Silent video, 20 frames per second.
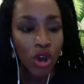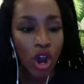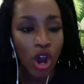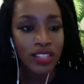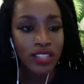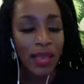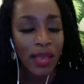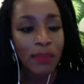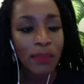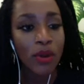are
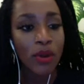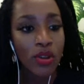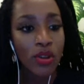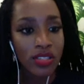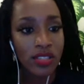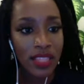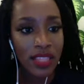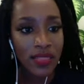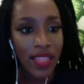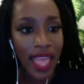a type of
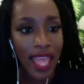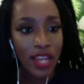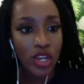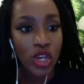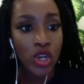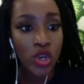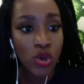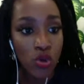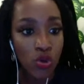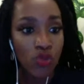person that
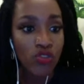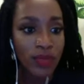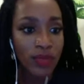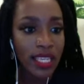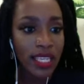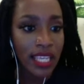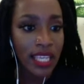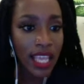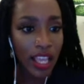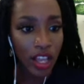knew from the
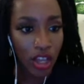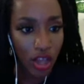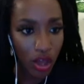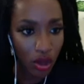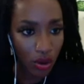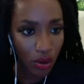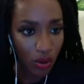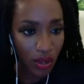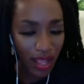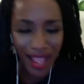
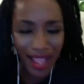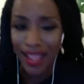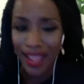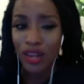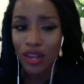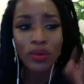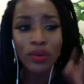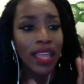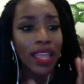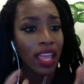get-go, I
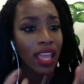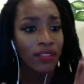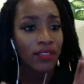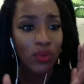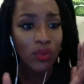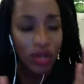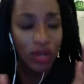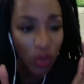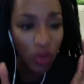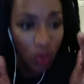don't ever
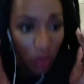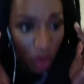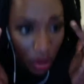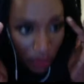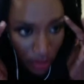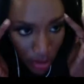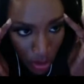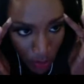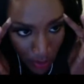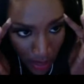want to work
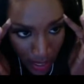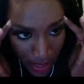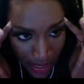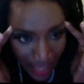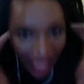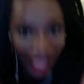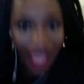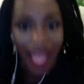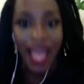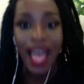for nobody.
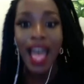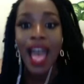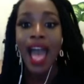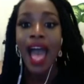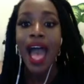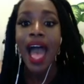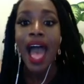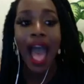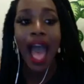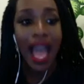
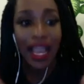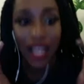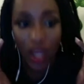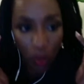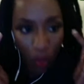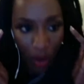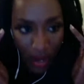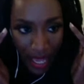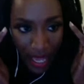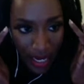I
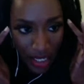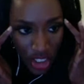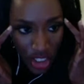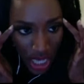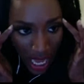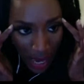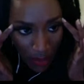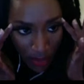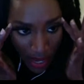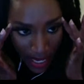could walk out a
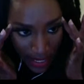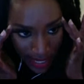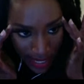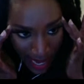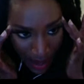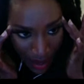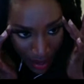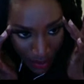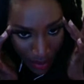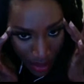job right
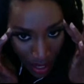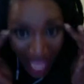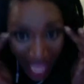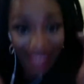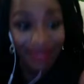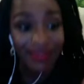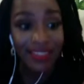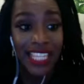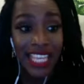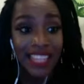now and
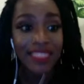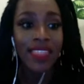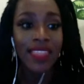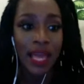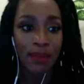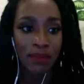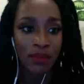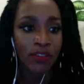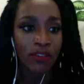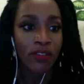I did
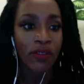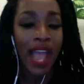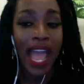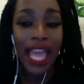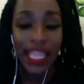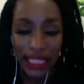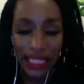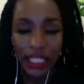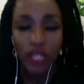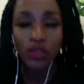that before.
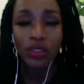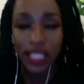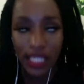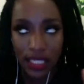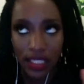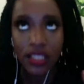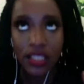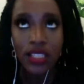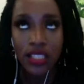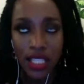I
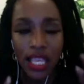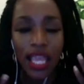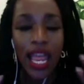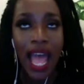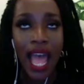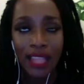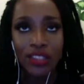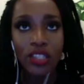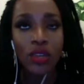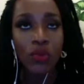literally said,
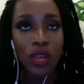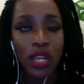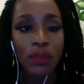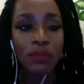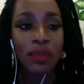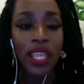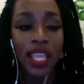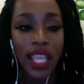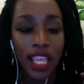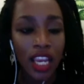I don't want to
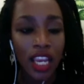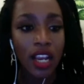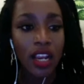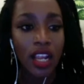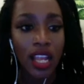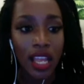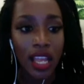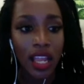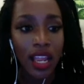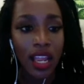be here.
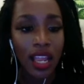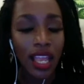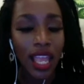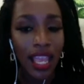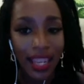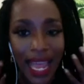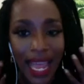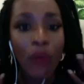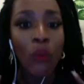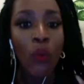
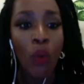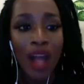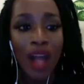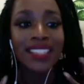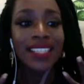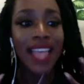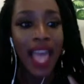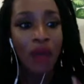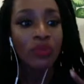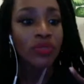And I
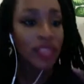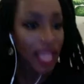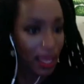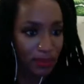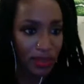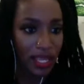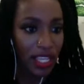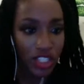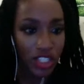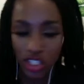walked out
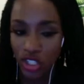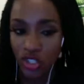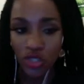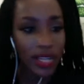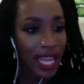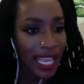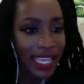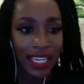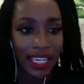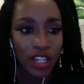that bitch. You're
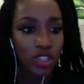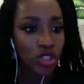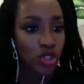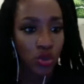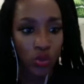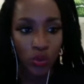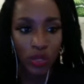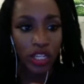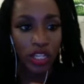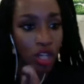not getting a
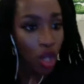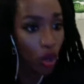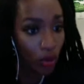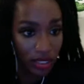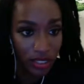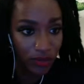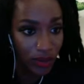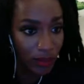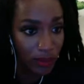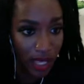2-week
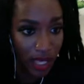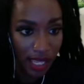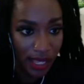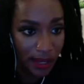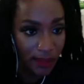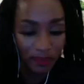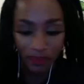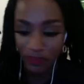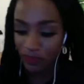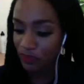notice from
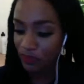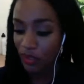me.